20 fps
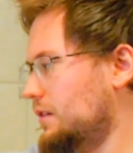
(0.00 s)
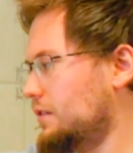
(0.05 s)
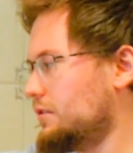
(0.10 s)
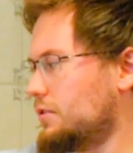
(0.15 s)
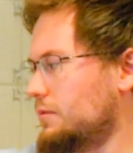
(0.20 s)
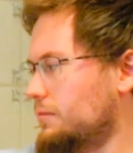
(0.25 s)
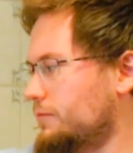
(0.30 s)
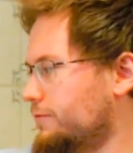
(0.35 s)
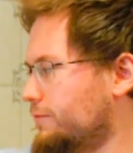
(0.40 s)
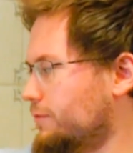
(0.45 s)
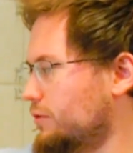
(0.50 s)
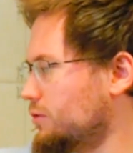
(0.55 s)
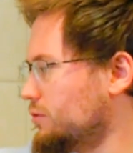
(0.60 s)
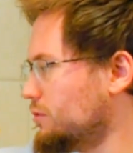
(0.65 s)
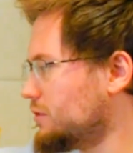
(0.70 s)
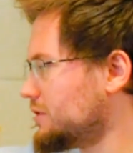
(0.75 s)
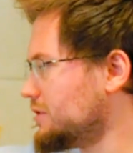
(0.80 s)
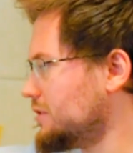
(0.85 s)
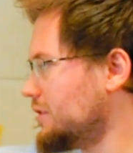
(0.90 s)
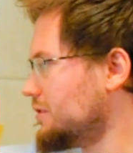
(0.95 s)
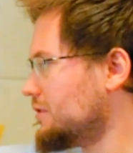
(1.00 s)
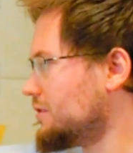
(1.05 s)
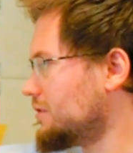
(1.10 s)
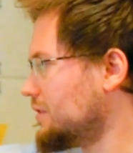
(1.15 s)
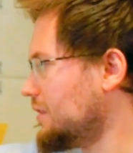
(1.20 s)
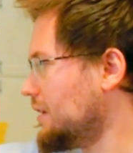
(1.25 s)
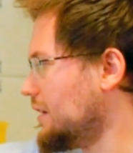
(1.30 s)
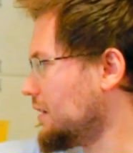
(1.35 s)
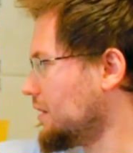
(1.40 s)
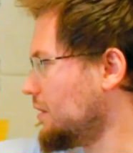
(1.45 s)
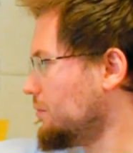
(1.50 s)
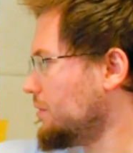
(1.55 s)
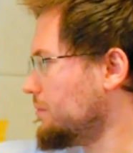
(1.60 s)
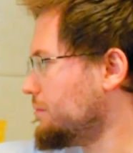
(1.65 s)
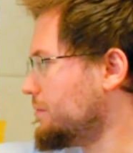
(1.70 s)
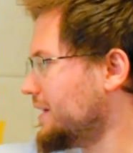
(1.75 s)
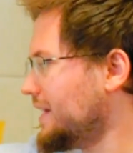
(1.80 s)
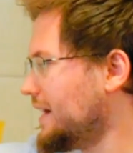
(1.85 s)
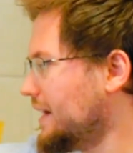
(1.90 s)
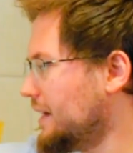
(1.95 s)
Some fruit, just a couple of
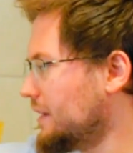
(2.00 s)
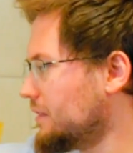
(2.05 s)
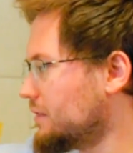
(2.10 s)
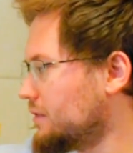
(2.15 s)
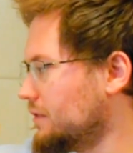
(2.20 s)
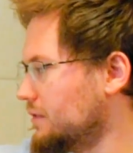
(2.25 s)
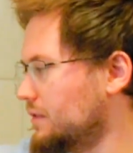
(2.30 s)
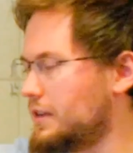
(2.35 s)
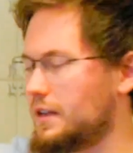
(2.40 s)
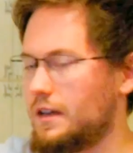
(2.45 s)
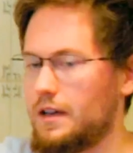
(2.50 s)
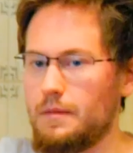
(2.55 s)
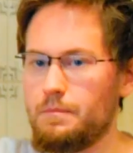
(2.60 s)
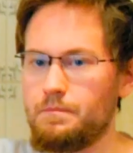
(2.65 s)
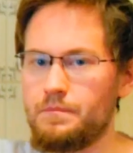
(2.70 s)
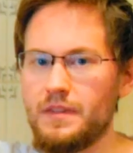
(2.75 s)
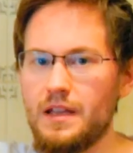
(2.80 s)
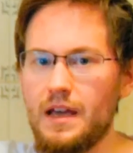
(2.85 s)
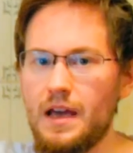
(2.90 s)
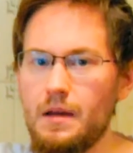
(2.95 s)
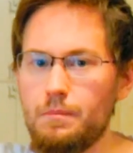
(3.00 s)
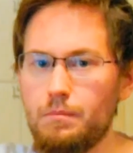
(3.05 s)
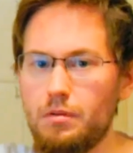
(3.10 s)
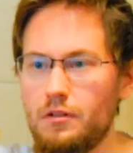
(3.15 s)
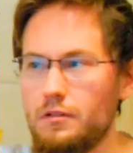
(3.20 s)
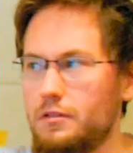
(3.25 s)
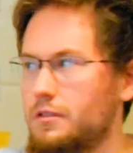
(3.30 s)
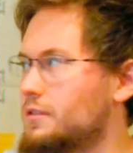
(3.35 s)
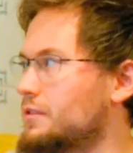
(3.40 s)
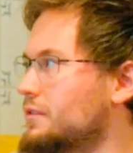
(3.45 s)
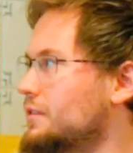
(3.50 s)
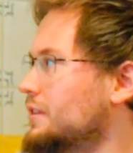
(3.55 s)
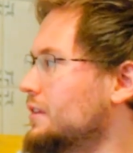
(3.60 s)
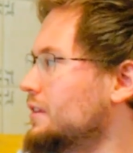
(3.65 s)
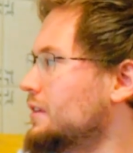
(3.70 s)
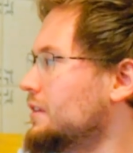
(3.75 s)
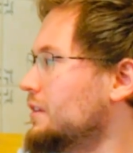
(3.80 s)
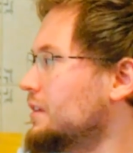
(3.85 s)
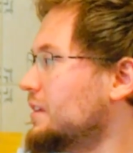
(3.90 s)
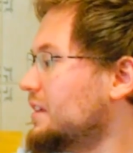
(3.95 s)
bananas and apples.
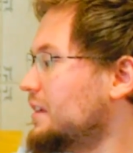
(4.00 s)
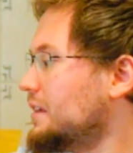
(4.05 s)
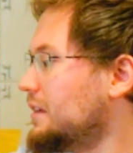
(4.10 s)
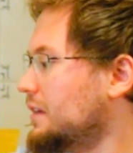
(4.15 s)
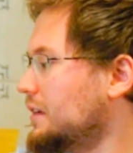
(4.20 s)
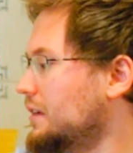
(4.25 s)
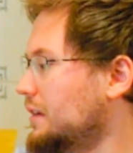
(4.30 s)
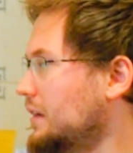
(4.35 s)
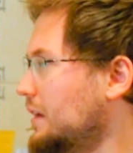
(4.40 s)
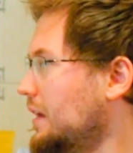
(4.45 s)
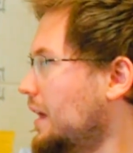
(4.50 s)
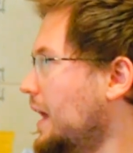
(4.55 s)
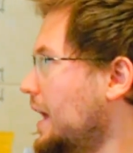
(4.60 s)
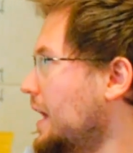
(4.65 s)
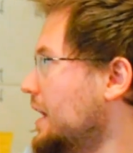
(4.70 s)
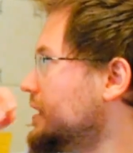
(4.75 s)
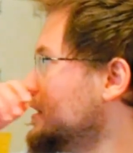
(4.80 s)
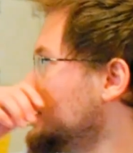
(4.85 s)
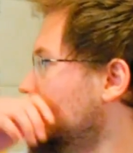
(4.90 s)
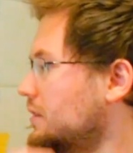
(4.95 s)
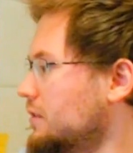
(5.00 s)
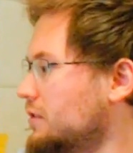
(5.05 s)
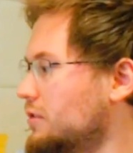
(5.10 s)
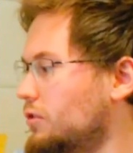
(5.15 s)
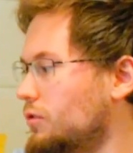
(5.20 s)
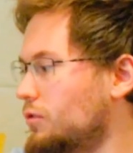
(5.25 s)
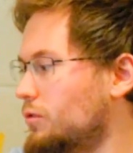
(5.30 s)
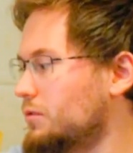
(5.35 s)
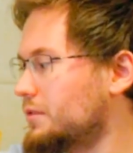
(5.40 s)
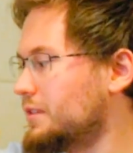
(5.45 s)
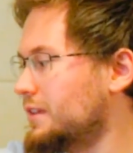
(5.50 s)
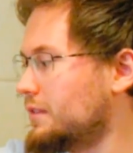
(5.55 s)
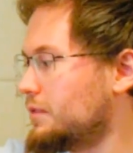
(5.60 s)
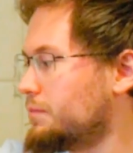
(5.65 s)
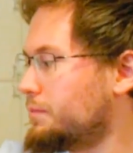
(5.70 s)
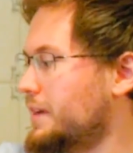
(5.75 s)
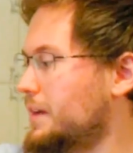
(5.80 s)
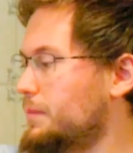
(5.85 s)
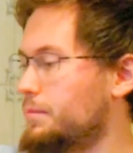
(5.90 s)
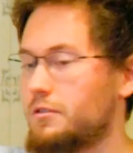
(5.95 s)
And this
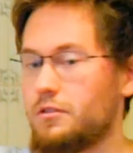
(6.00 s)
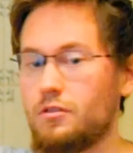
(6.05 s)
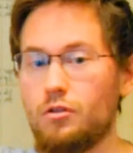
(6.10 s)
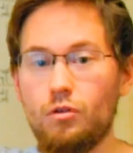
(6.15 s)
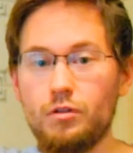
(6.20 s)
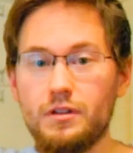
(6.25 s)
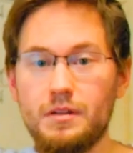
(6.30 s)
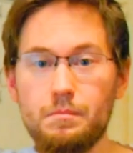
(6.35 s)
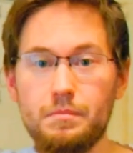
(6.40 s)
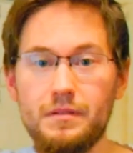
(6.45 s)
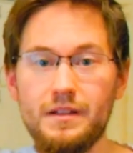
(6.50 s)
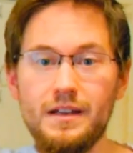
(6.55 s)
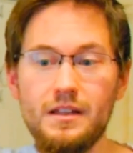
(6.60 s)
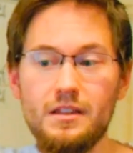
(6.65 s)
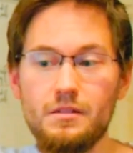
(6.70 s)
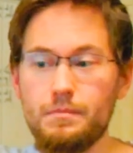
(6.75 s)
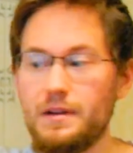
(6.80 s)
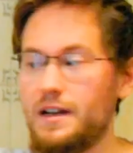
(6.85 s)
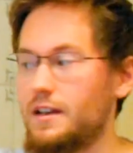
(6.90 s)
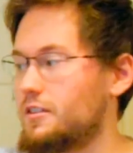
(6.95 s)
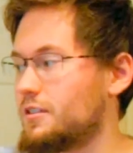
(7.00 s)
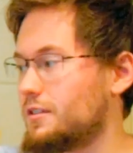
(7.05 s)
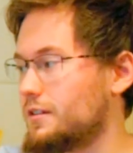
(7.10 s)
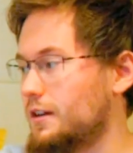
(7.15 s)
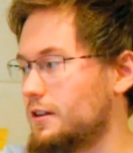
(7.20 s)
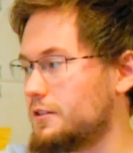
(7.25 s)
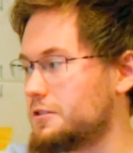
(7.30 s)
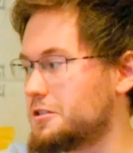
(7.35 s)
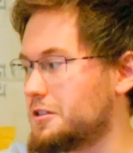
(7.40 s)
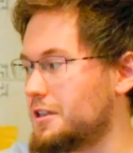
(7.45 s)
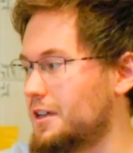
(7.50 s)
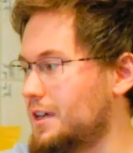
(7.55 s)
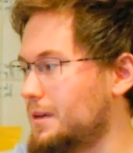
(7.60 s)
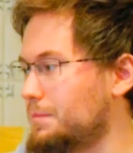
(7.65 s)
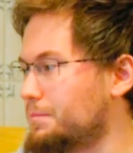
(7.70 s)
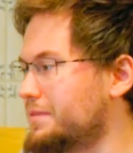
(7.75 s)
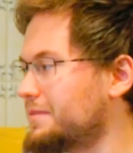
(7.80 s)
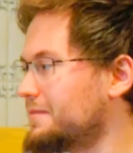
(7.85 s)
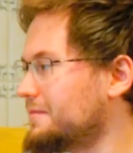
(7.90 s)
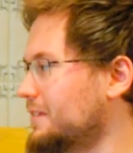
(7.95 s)
paper is held in place by Scotch
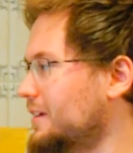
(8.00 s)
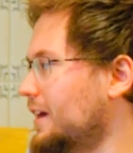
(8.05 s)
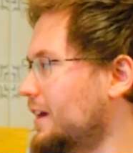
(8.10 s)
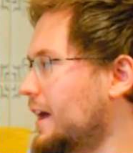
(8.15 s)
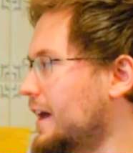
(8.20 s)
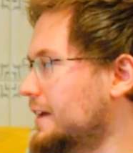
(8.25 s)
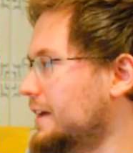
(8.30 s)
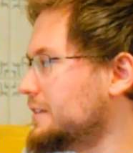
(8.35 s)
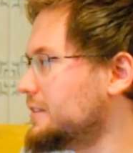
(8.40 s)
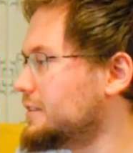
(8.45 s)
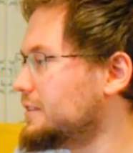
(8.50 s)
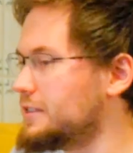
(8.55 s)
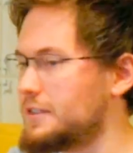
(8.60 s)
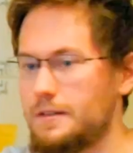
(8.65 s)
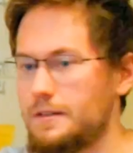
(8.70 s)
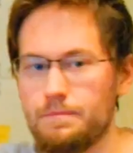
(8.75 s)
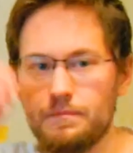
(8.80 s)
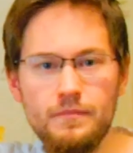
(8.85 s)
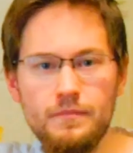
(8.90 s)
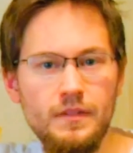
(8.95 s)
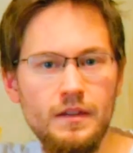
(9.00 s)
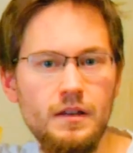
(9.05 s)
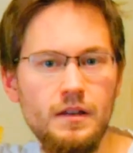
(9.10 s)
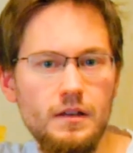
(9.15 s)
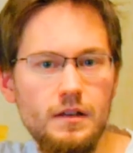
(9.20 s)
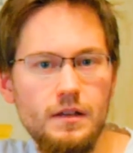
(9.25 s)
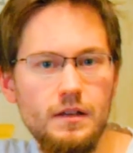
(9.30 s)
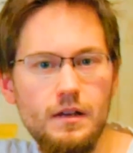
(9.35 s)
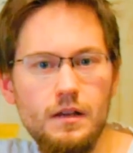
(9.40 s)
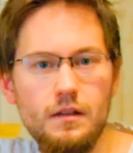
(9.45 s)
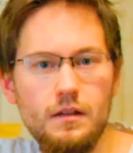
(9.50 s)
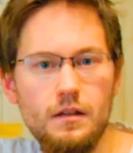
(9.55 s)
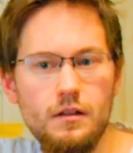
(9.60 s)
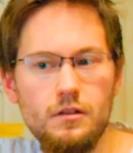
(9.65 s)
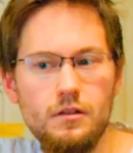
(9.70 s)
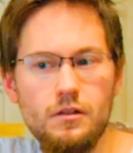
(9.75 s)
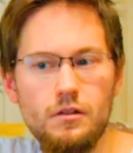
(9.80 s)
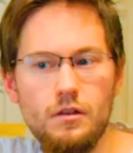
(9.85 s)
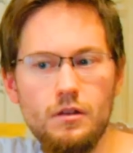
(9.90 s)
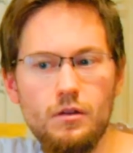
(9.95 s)
tape. And yeah,
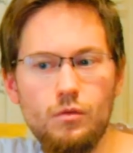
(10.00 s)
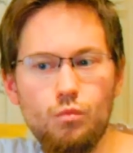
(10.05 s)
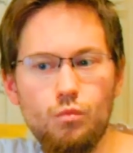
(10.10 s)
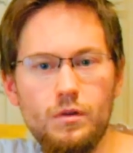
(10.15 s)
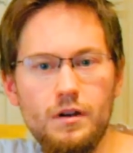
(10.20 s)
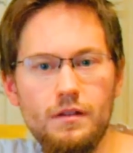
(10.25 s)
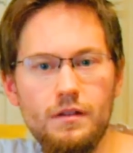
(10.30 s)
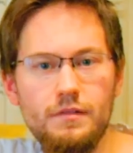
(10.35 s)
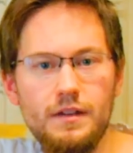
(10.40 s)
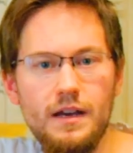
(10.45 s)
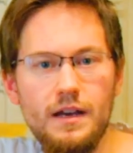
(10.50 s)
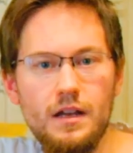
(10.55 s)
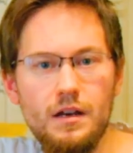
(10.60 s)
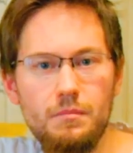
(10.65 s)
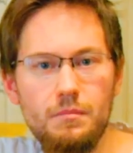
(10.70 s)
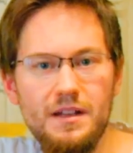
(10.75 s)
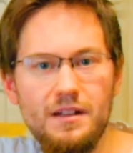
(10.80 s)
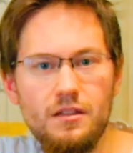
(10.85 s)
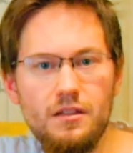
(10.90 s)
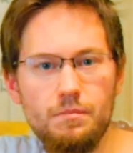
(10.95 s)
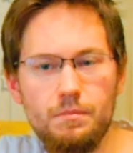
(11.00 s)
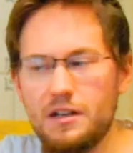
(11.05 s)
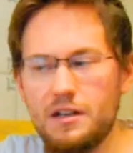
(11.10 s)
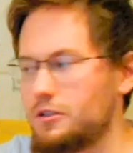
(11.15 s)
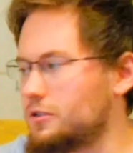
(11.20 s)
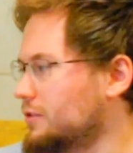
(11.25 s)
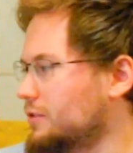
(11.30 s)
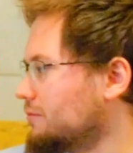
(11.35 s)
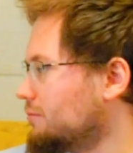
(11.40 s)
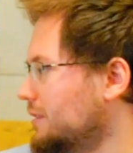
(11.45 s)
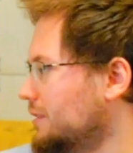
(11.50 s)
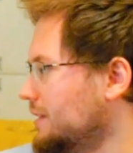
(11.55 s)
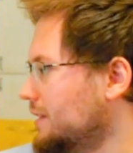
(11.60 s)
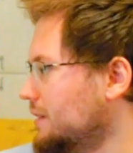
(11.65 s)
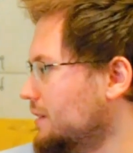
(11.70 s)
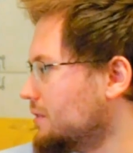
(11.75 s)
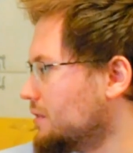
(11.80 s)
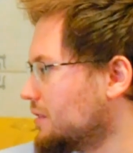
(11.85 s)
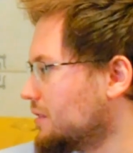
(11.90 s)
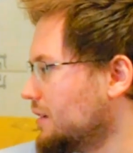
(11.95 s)
that's one of the handyman's special,
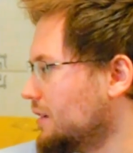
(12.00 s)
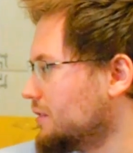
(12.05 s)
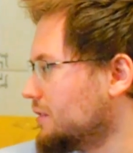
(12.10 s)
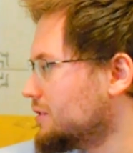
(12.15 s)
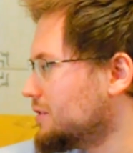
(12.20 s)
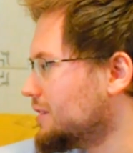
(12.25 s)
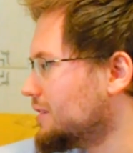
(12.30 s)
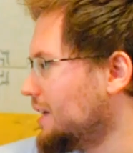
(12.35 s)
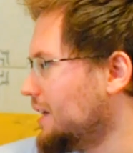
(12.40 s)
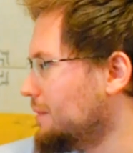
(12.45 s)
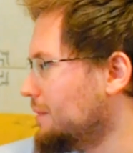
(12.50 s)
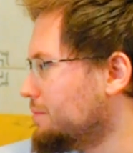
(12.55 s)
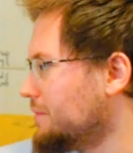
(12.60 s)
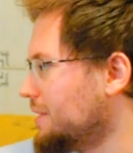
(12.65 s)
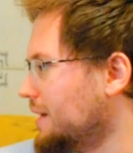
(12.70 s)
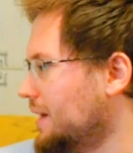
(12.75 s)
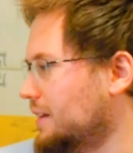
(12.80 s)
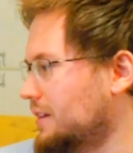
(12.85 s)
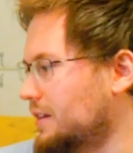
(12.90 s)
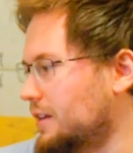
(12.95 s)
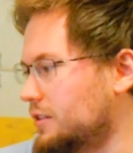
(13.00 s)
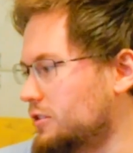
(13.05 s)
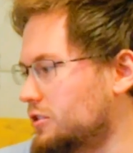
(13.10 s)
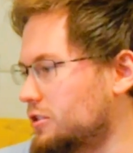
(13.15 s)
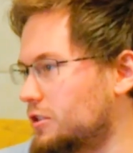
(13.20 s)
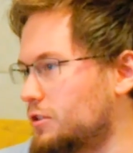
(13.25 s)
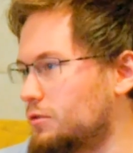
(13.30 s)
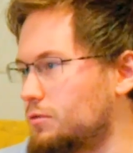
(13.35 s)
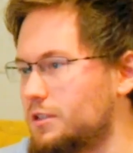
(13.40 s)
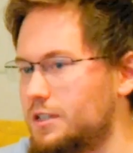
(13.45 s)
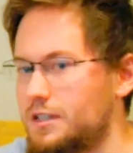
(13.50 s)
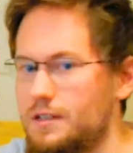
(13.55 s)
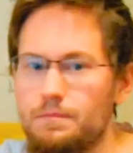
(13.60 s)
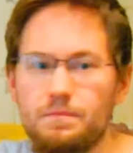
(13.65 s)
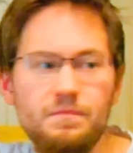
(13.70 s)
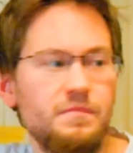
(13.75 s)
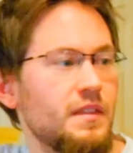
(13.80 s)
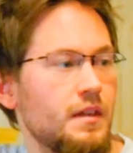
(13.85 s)
really. Scotch tape and ingenuity.